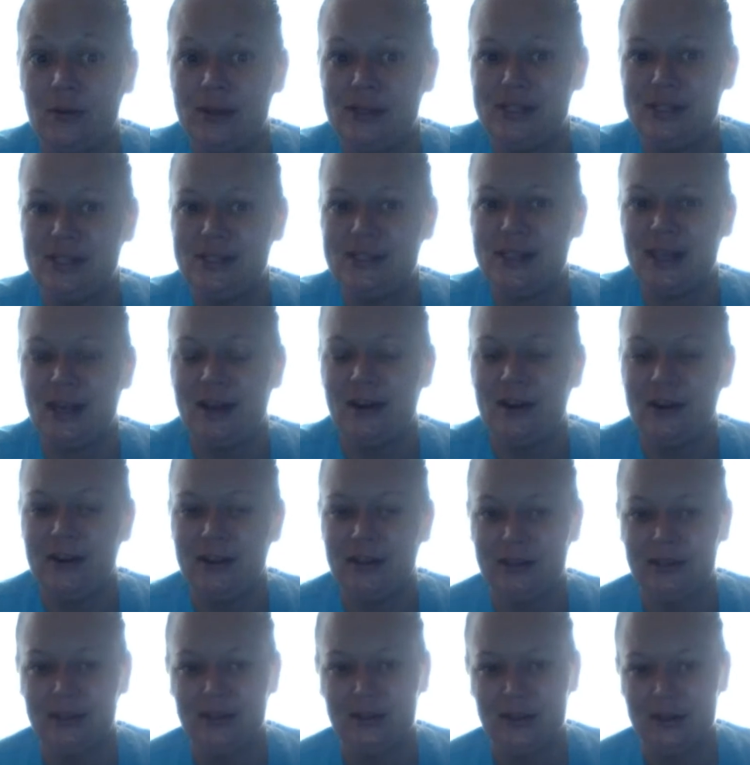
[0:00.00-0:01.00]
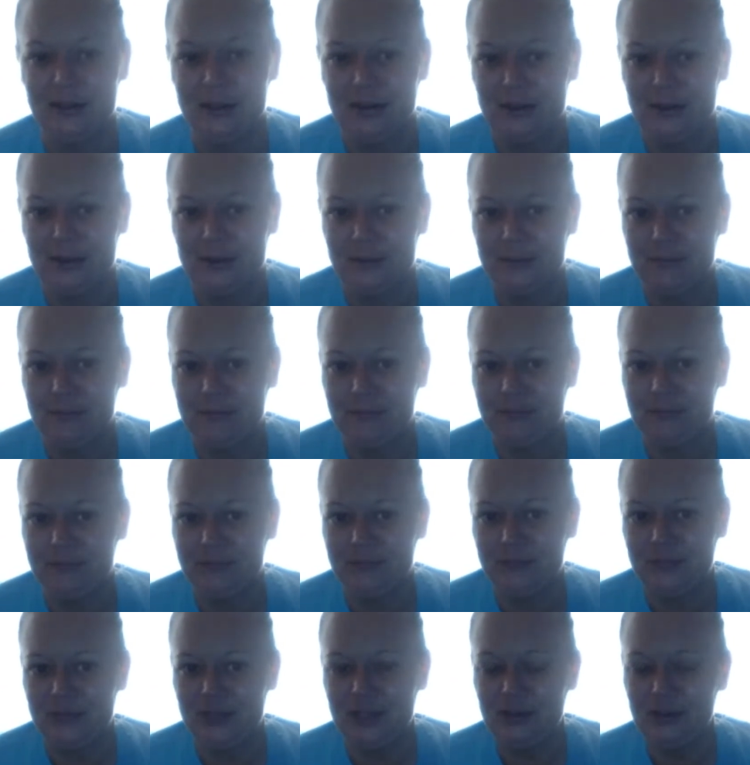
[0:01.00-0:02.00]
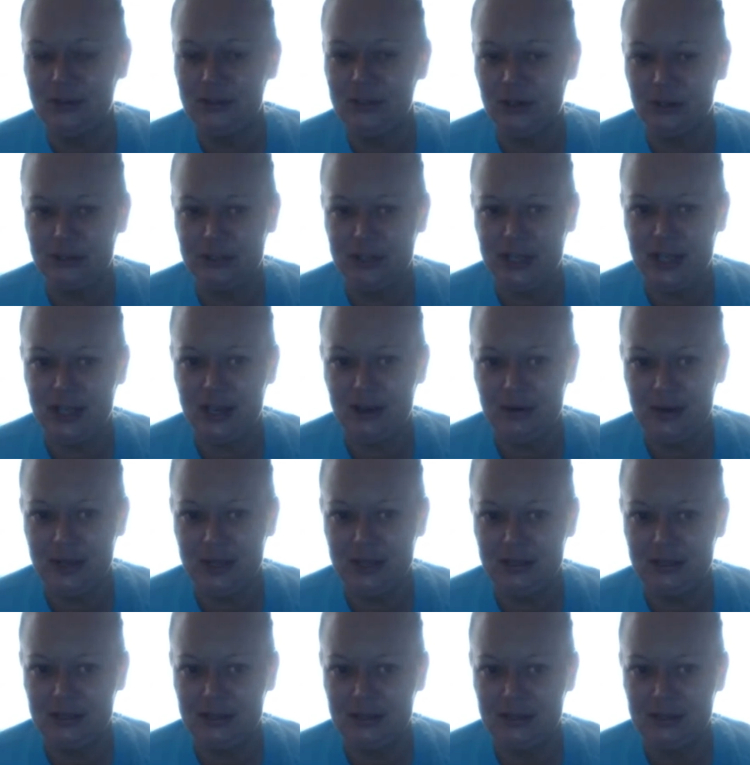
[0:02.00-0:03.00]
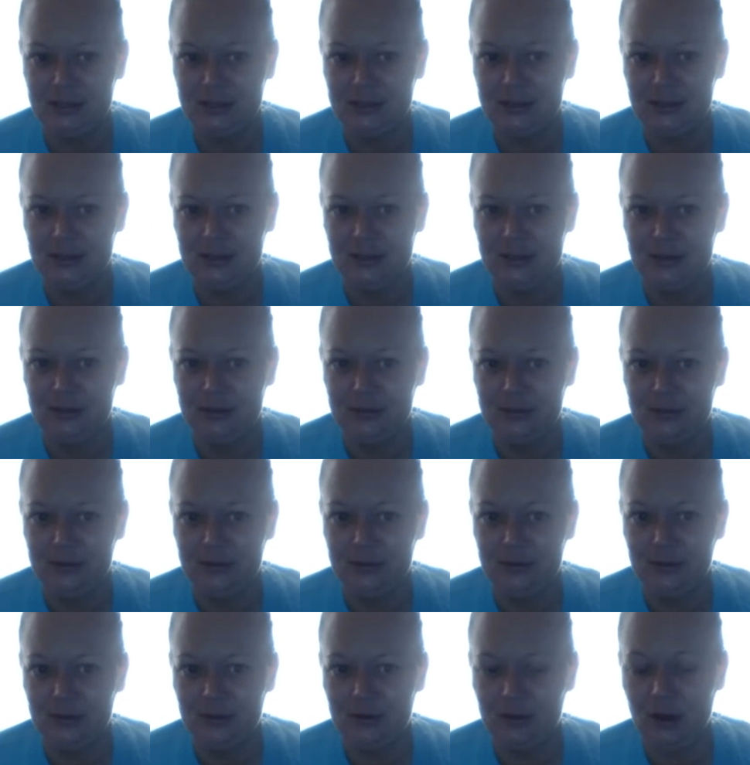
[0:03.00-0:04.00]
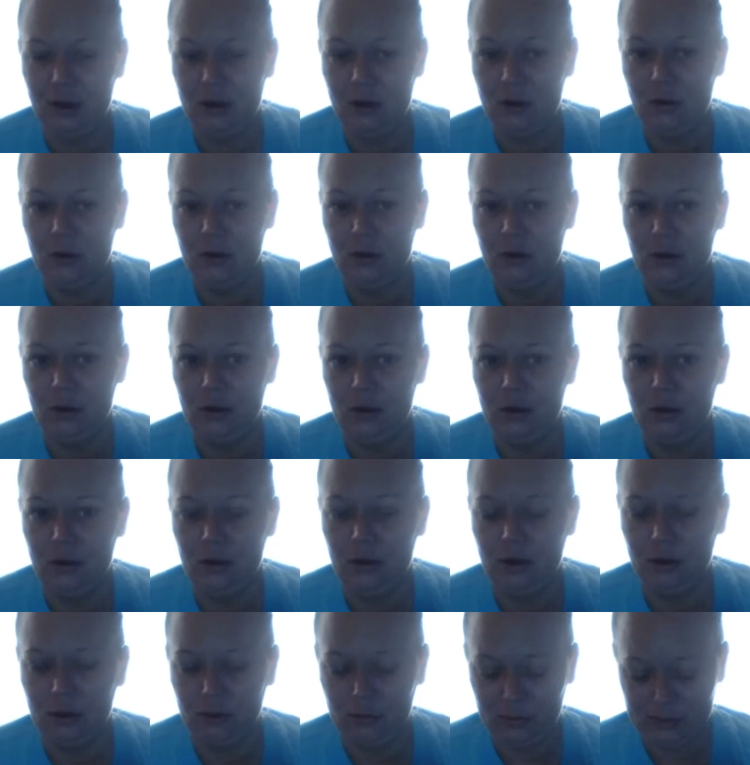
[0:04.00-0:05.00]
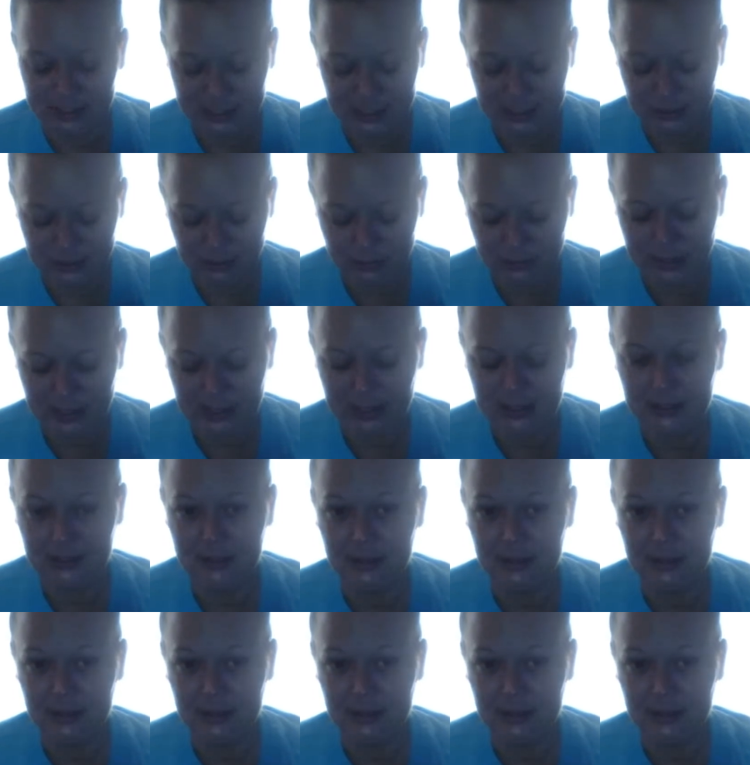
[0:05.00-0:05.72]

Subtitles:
he sees Garrett. You can talk to Garrett? Oh, what's he doing?